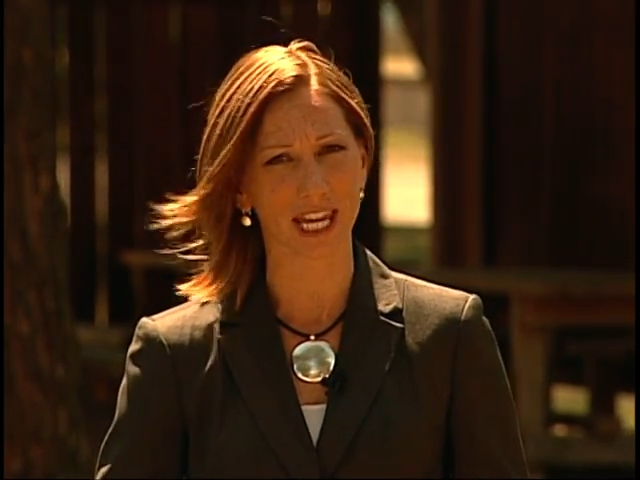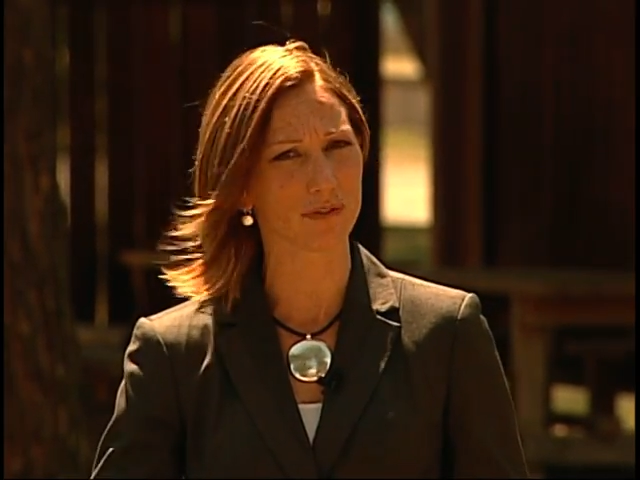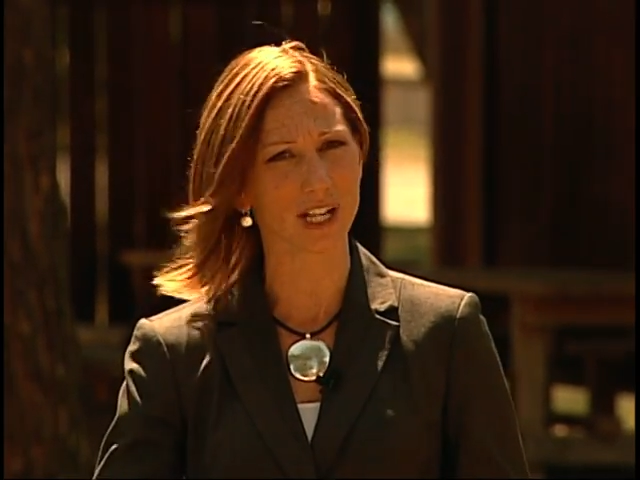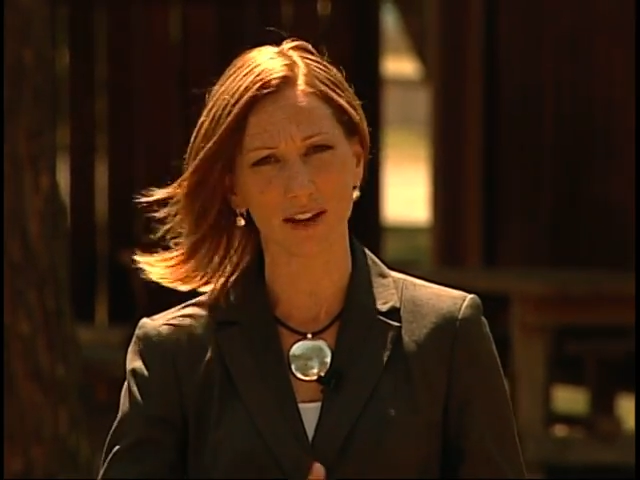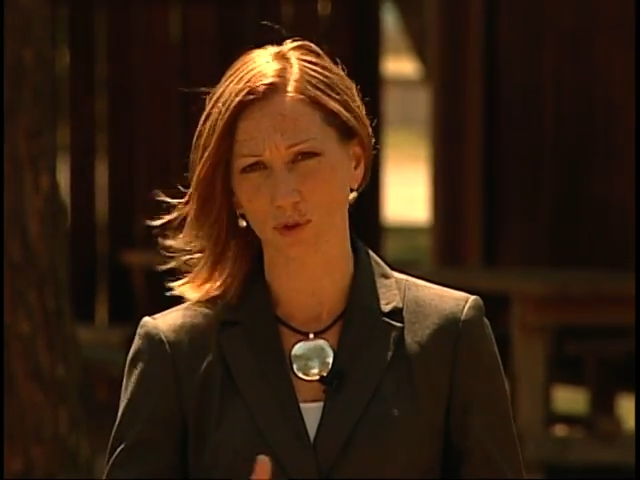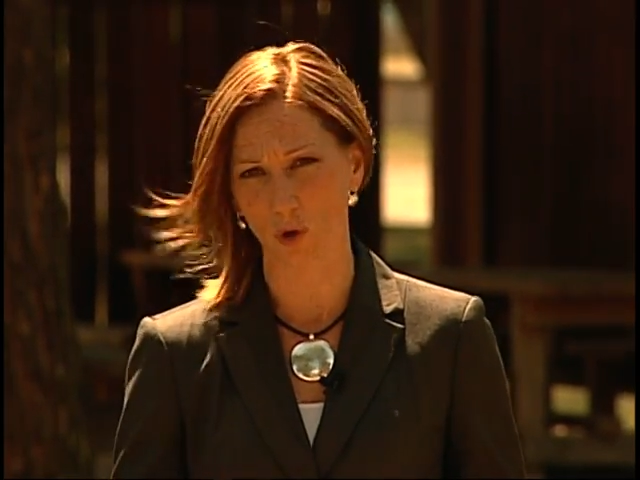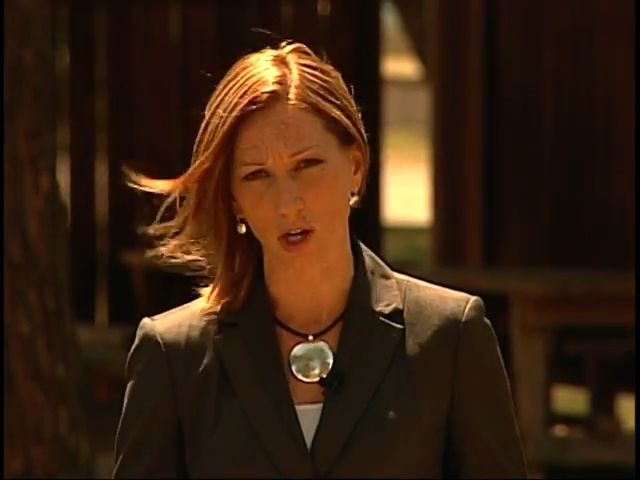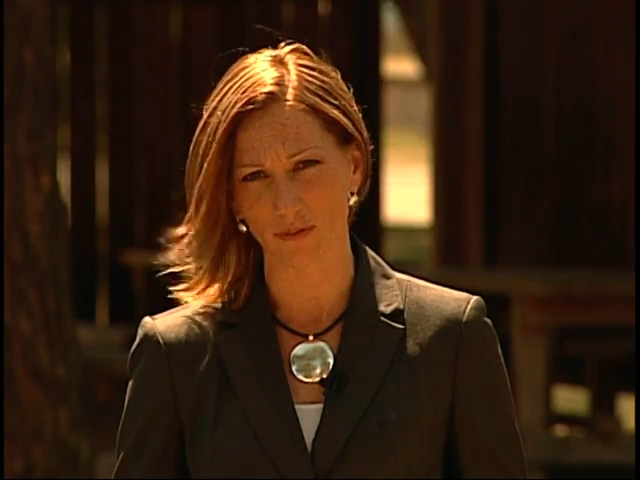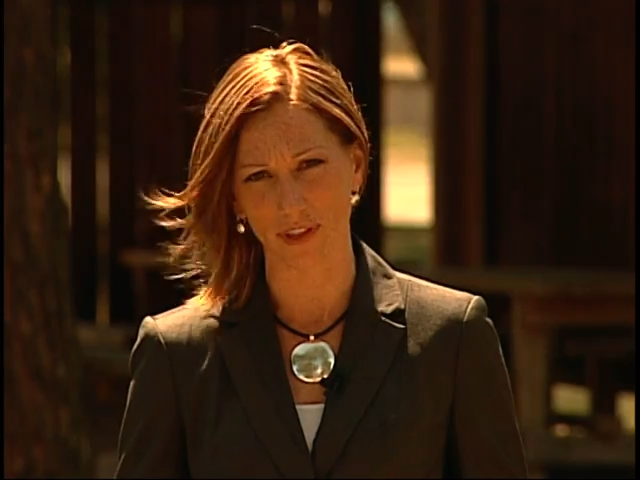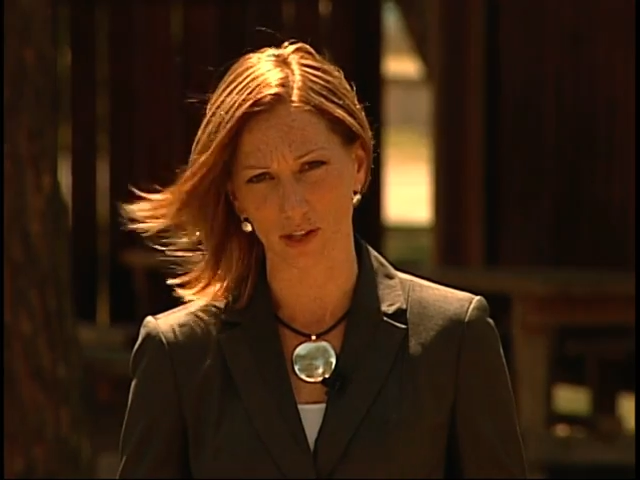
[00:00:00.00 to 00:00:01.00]
Even after
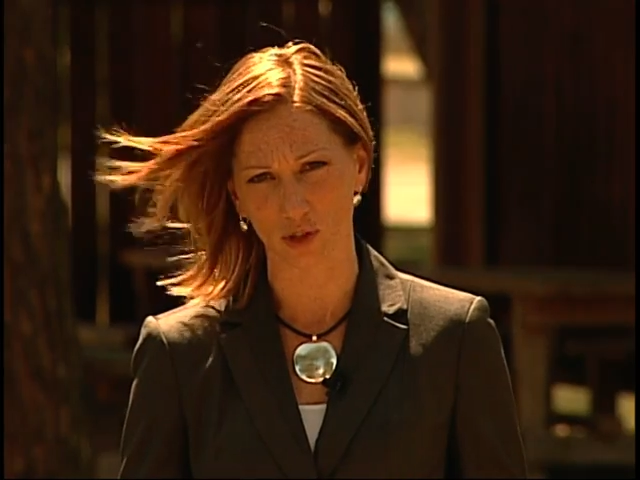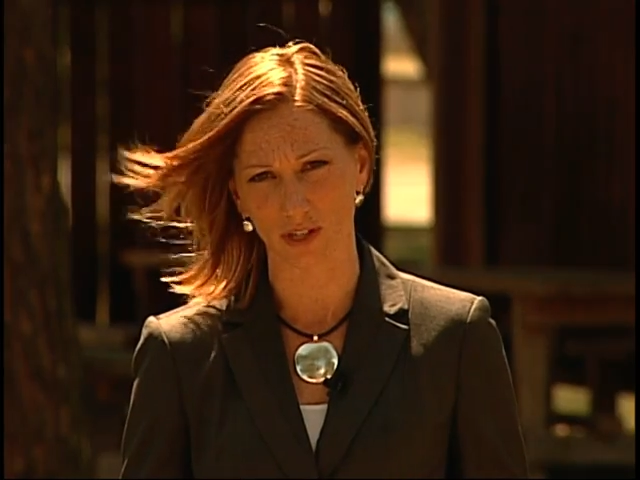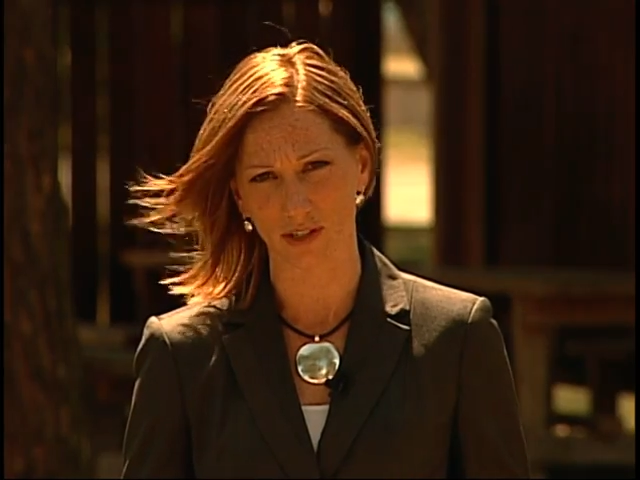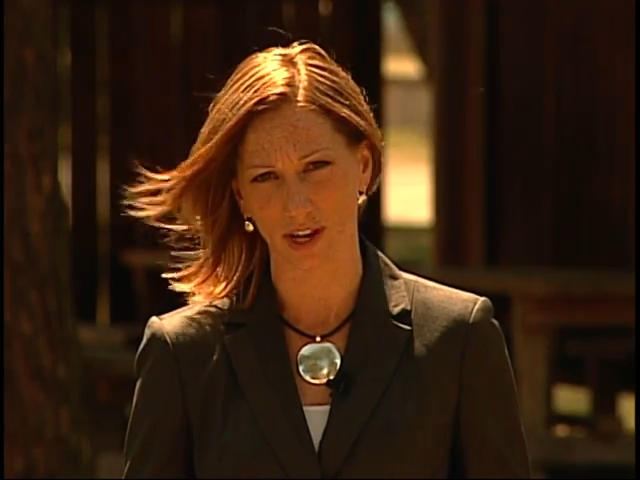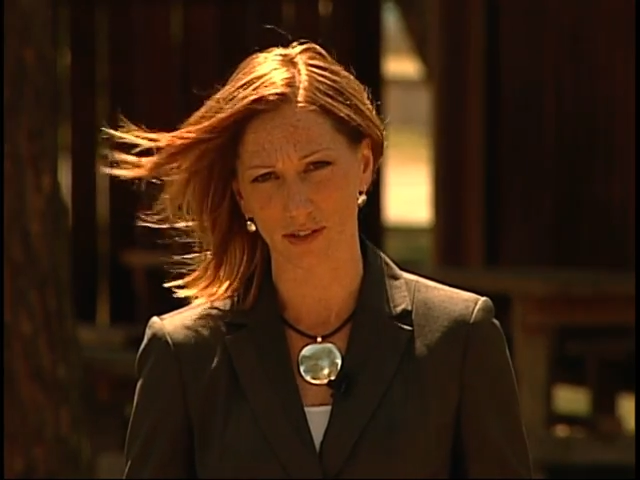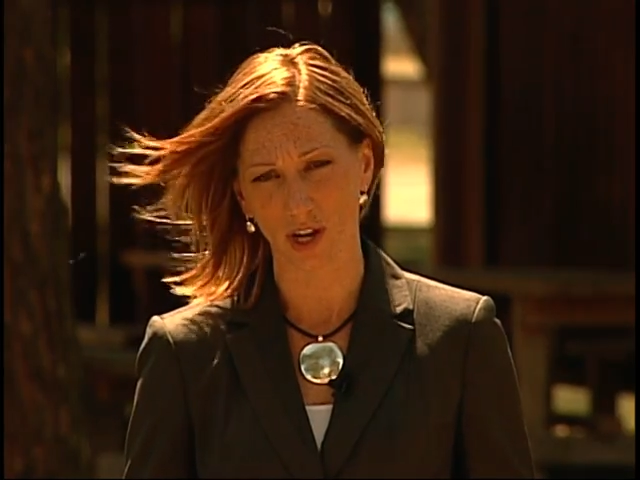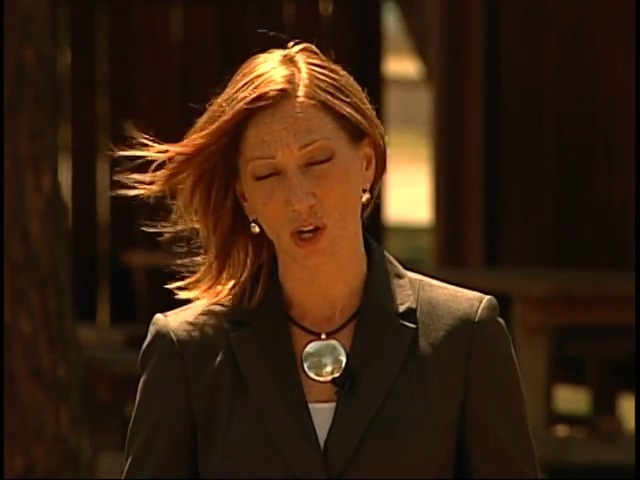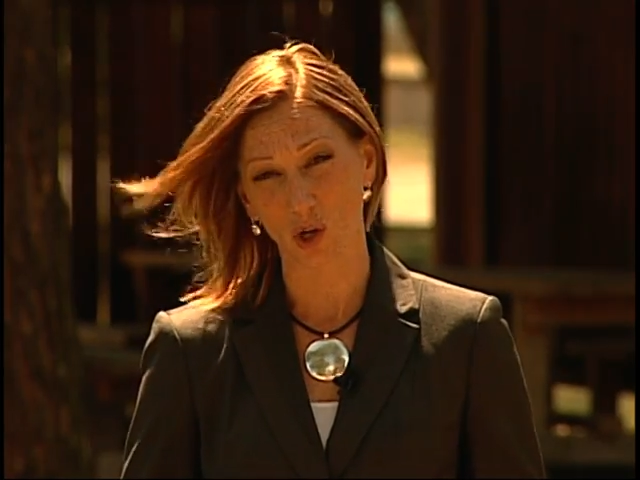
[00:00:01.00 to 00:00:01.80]
all of this, she says,